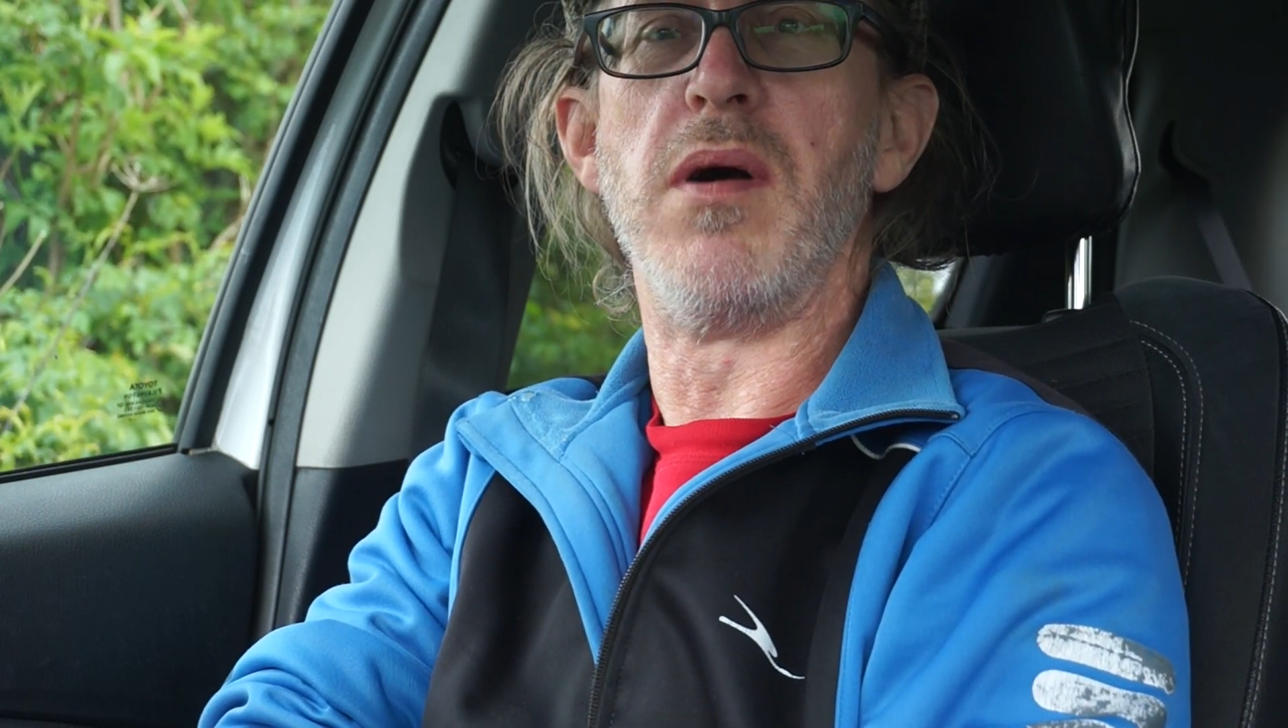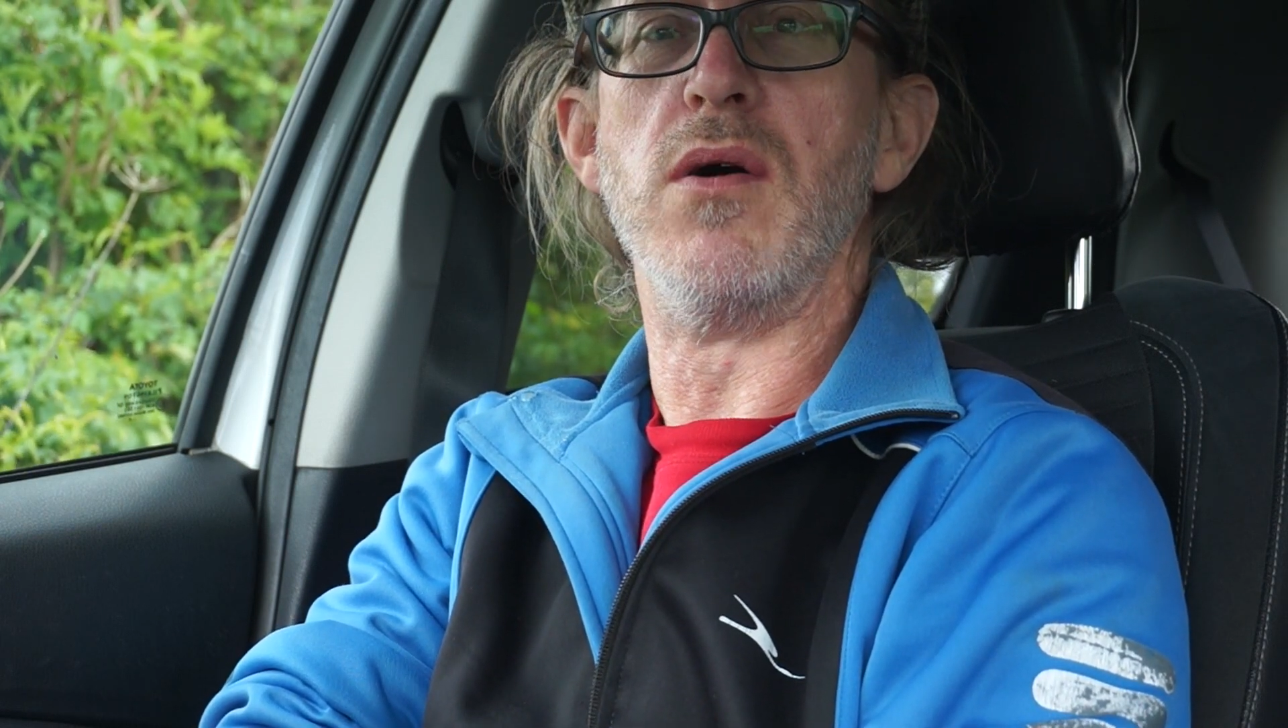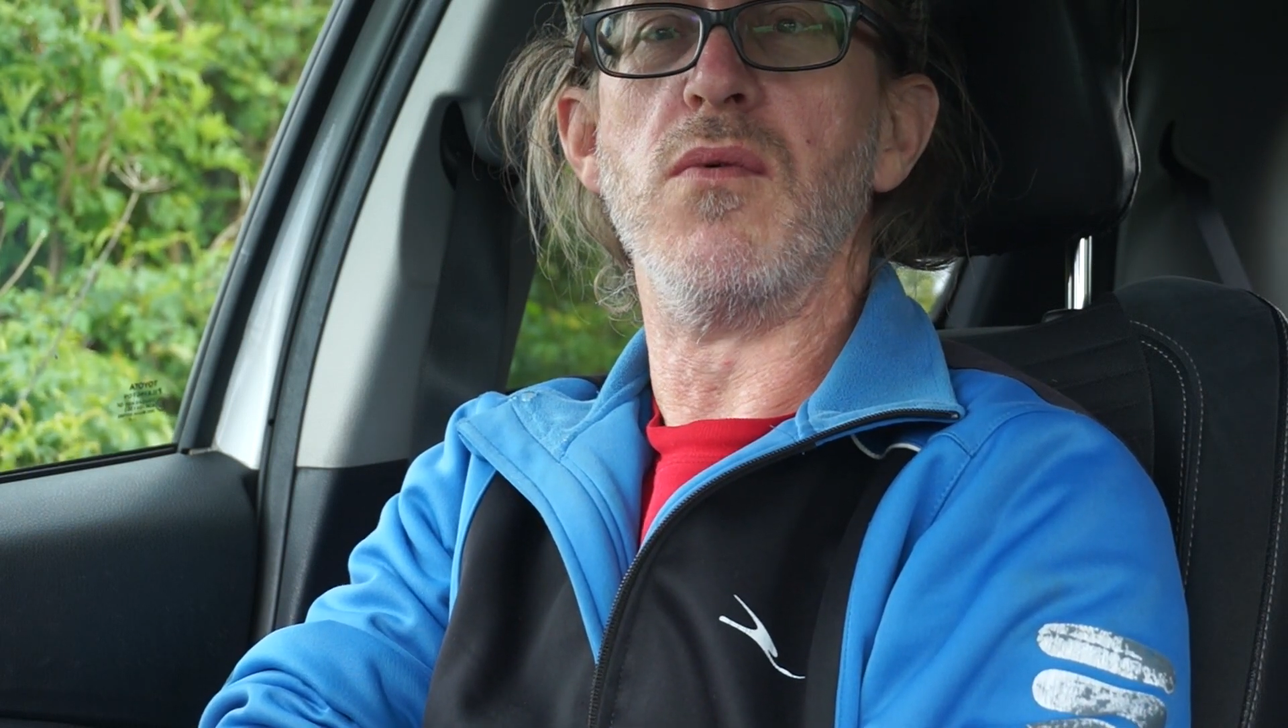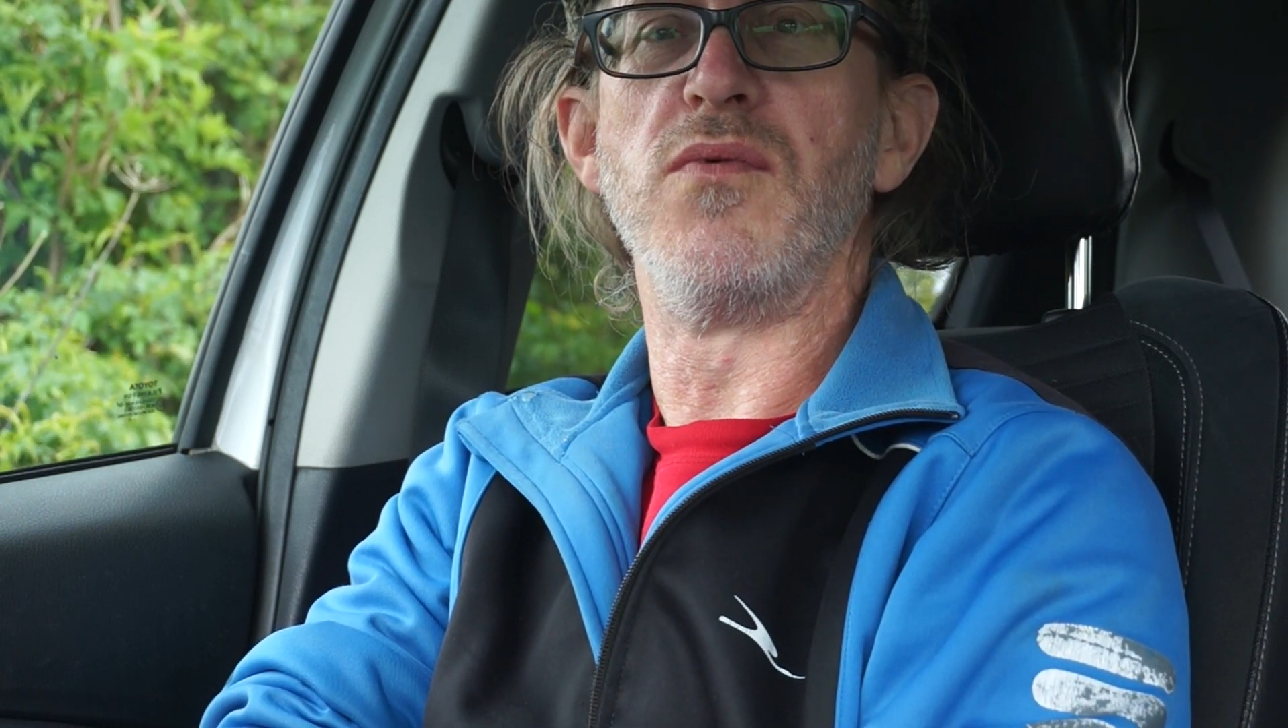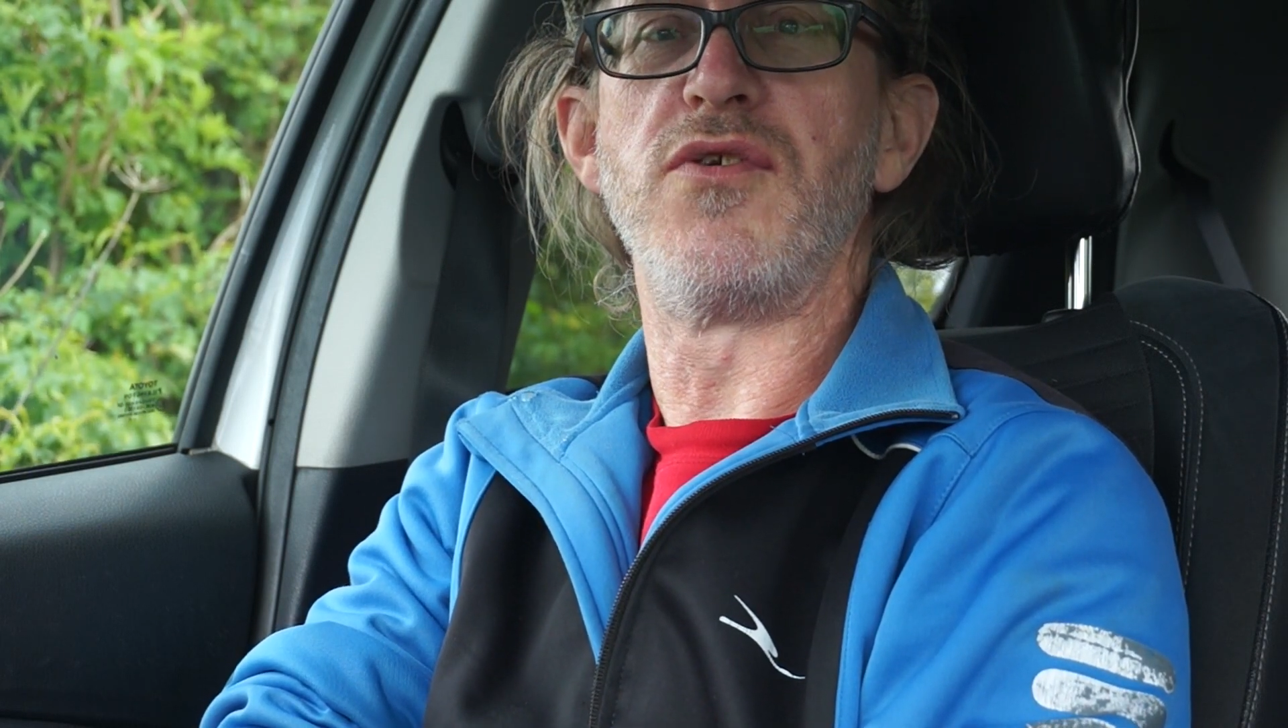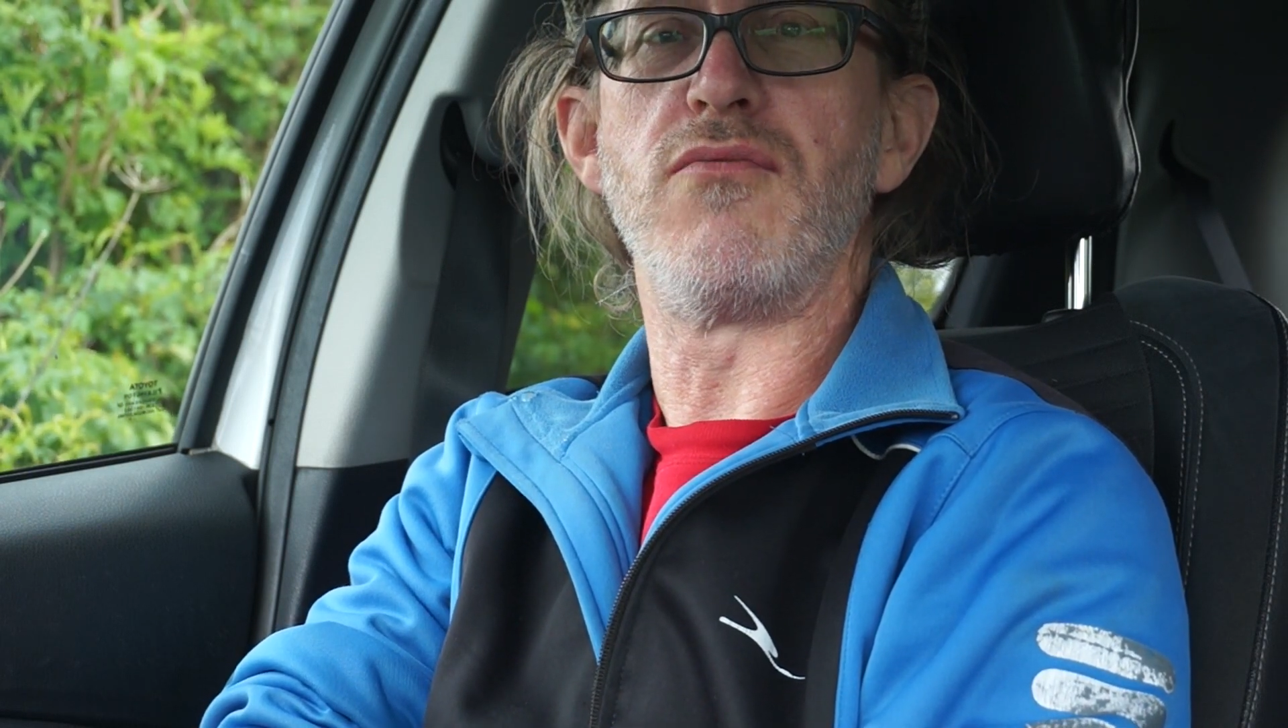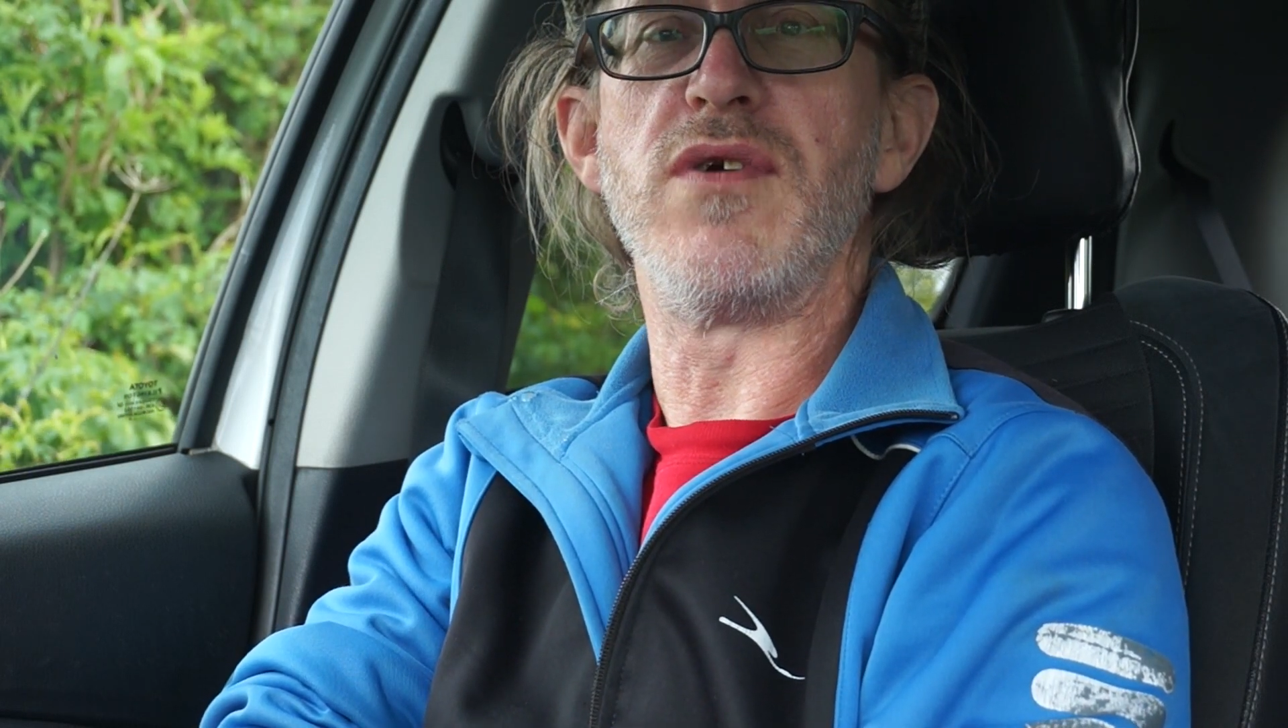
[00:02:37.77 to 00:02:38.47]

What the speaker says: bone to